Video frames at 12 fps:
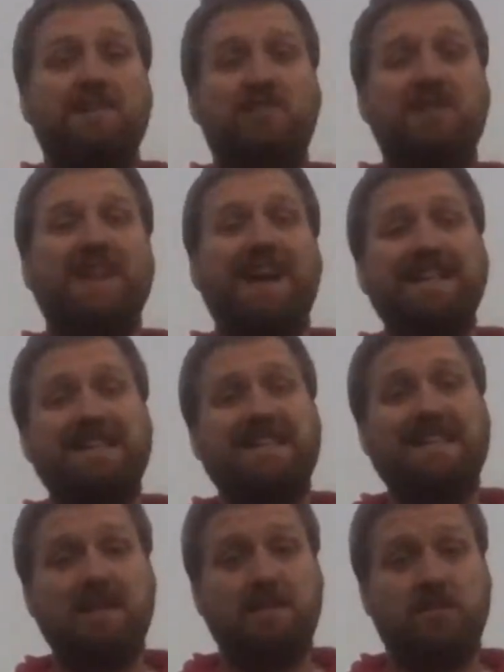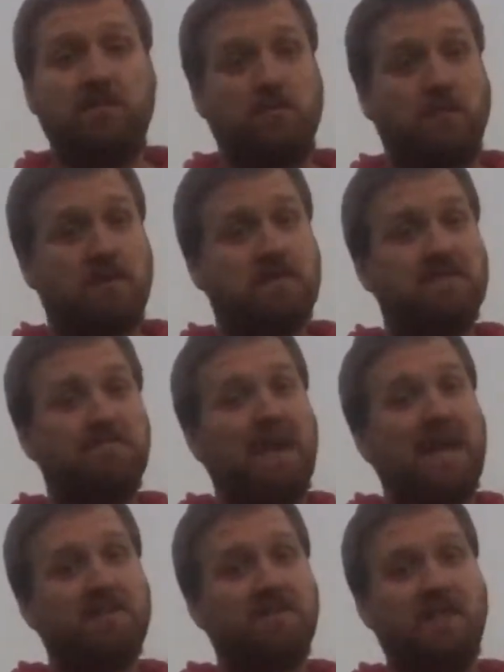G-line DD2
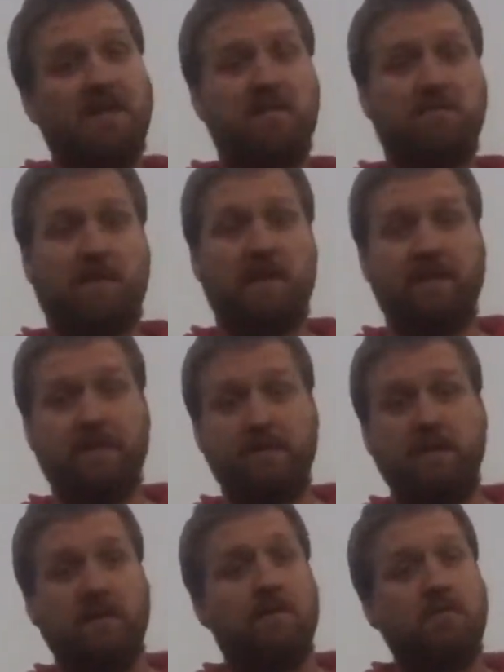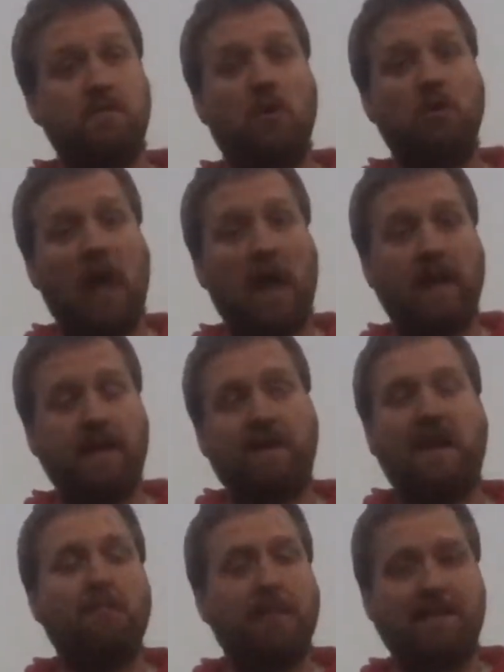smash chains right in. No lie,
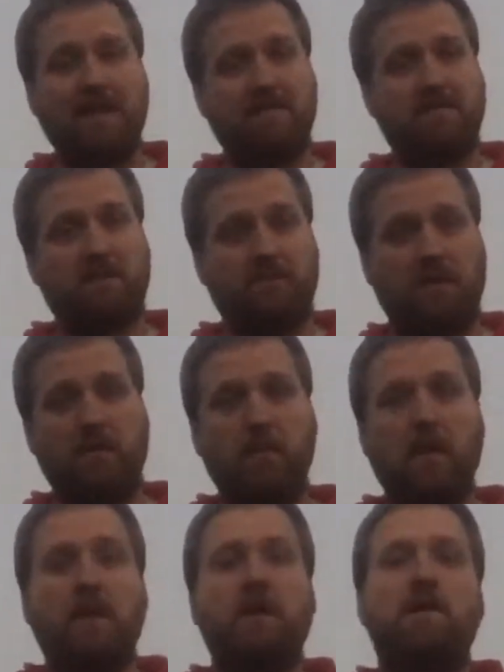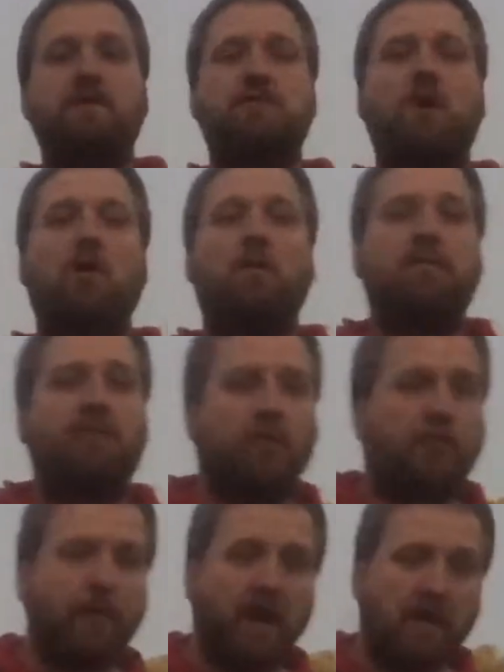can't make that stuff up. So for
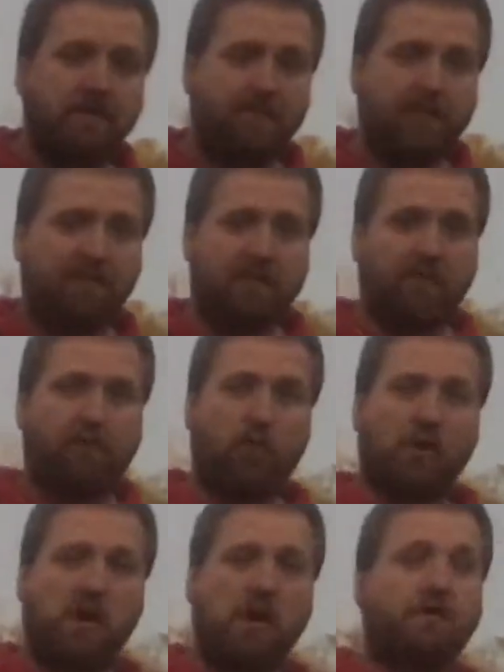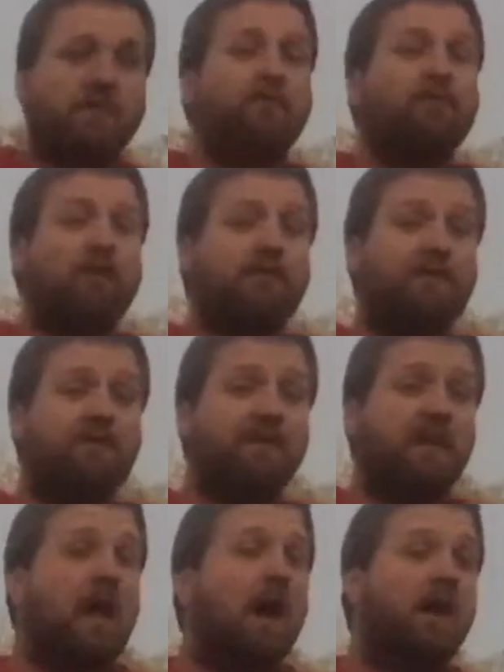350, 400,
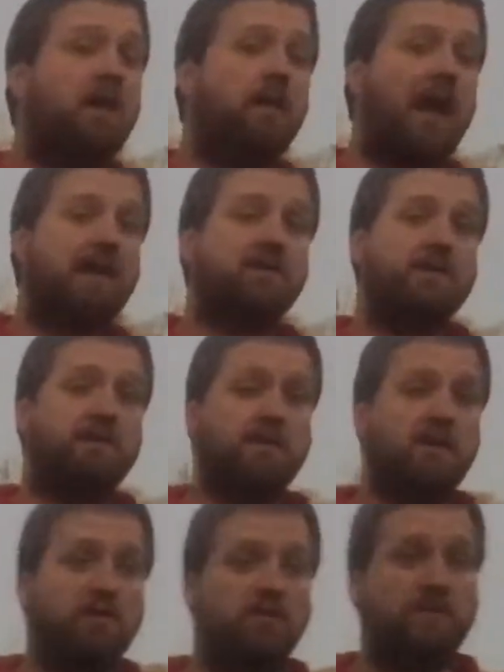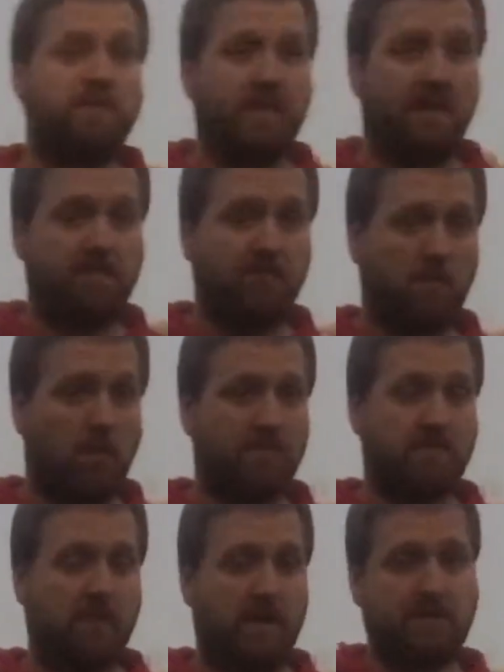450, I'm gonna actually use this for
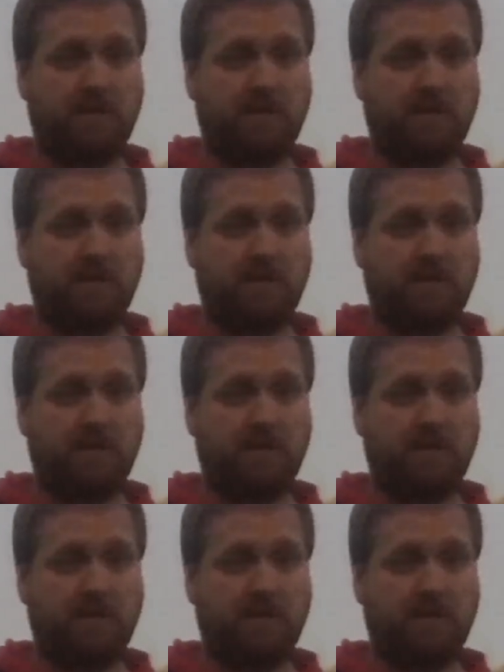most of my